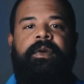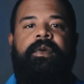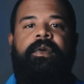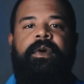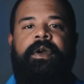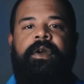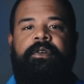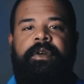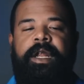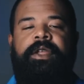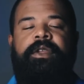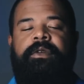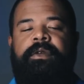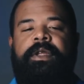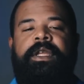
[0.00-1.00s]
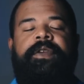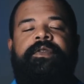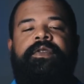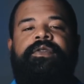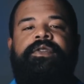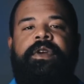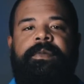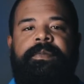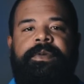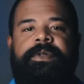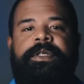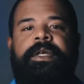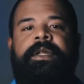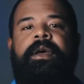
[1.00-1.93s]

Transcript: or a credit union give you 0%